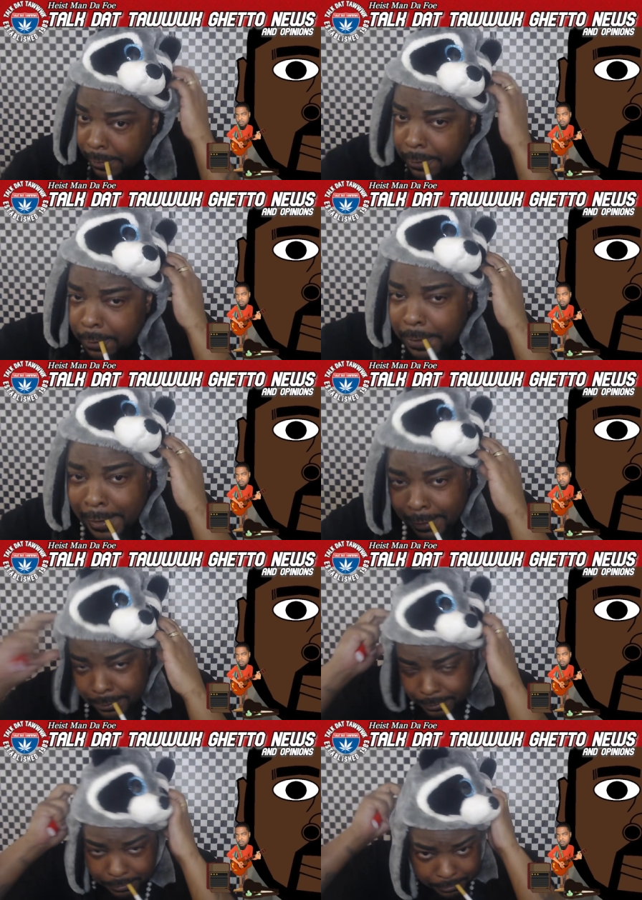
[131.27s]
whole battle,
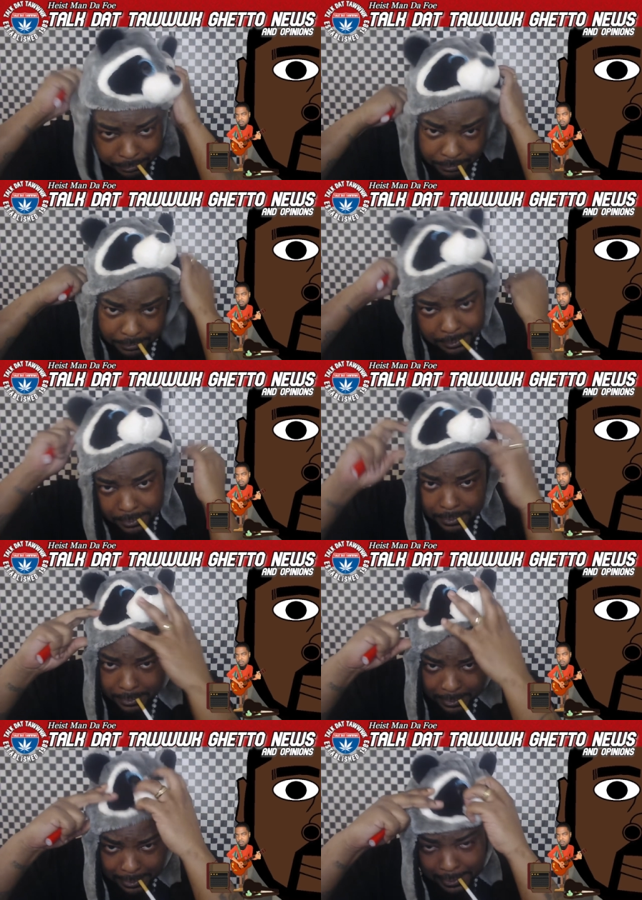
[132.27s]

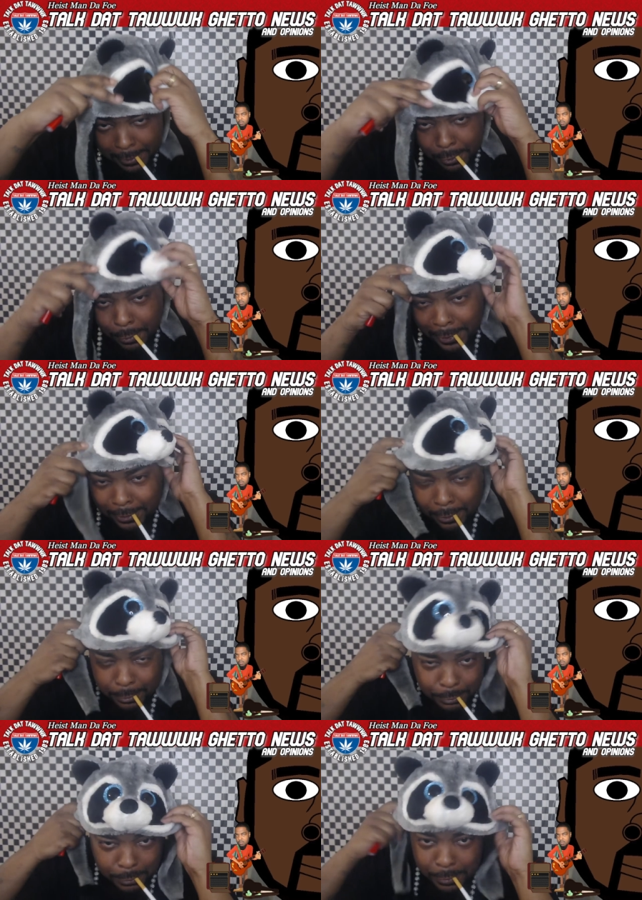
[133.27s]
it didn't go the way I thought it
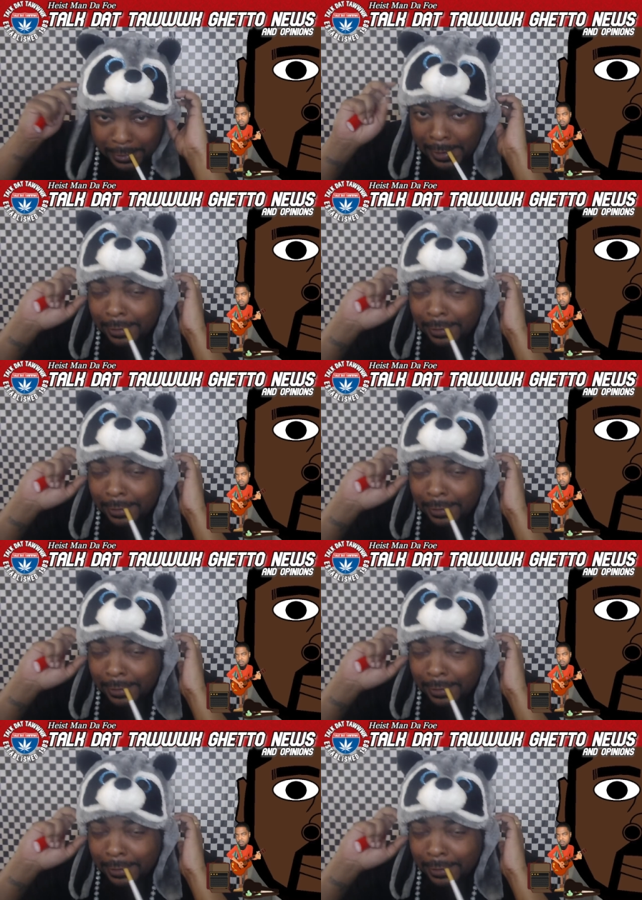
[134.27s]
was going down. I